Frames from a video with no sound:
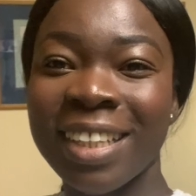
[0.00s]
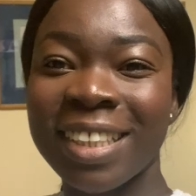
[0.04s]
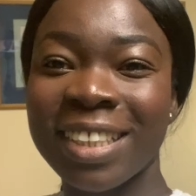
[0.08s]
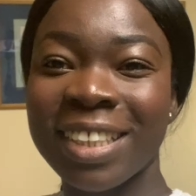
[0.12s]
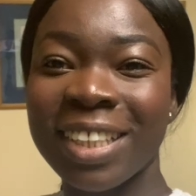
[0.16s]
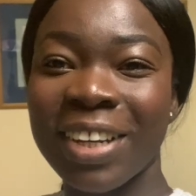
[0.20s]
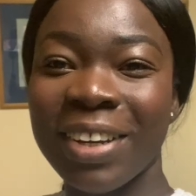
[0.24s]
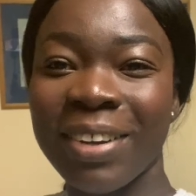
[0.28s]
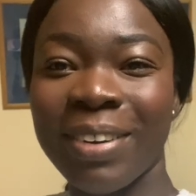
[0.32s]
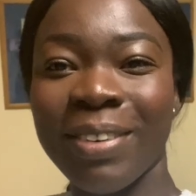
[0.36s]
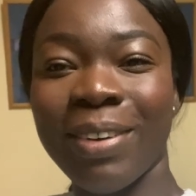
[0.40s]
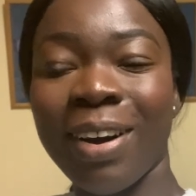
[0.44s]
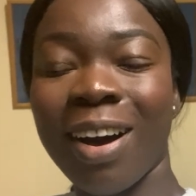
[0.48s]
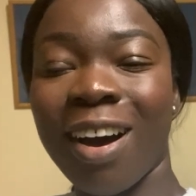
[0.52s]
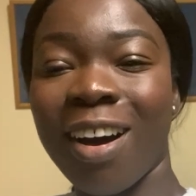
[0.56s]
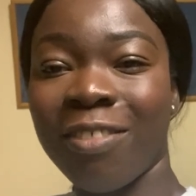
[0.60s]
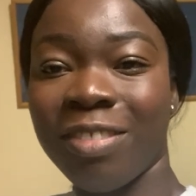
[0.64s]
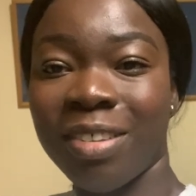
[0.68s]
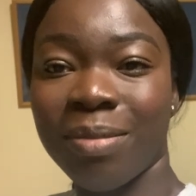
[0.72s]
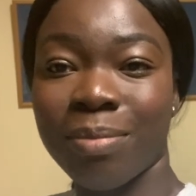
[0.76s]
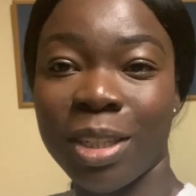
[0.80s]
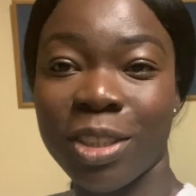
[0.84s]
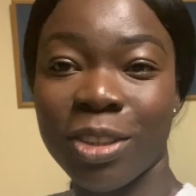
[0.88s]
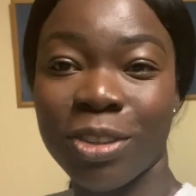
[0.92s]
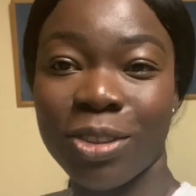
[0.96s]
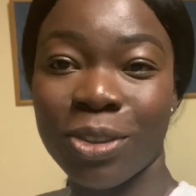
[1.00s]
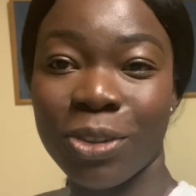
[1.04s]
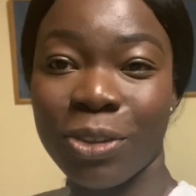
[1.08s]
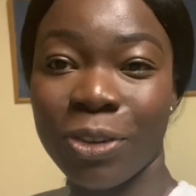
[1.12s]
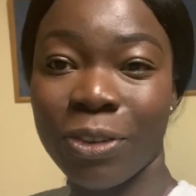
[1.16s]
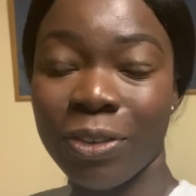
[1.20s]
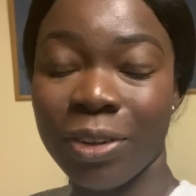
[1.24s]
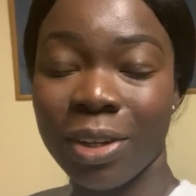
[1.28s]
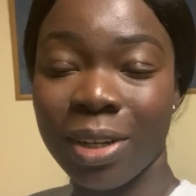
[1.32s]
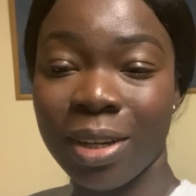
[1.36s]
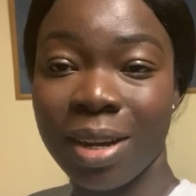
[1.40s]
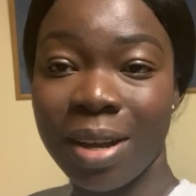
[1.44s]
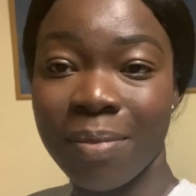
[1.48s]
So after my
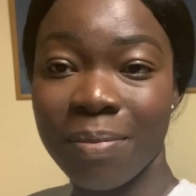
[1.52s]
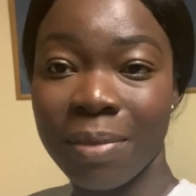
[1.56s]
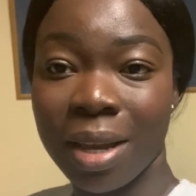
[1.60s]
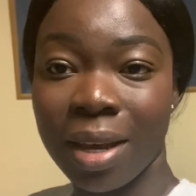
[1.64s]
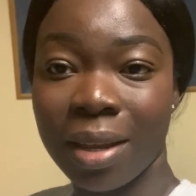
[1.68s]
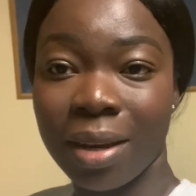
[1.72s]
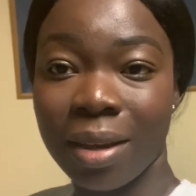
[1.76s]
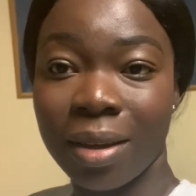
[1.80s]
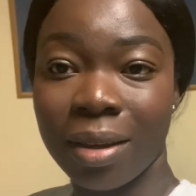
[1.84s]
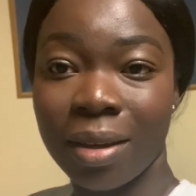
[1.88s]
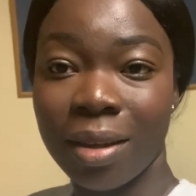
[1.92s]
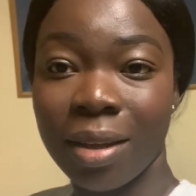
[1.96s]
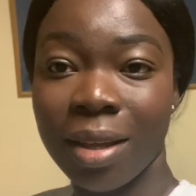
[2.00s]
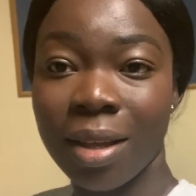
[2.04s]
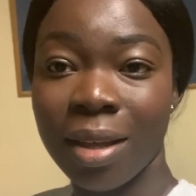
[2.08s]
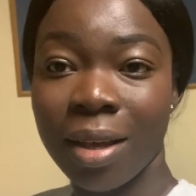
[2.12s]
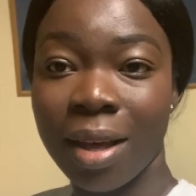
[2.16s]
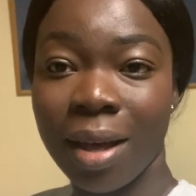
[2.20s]
tutorial, I'm gonna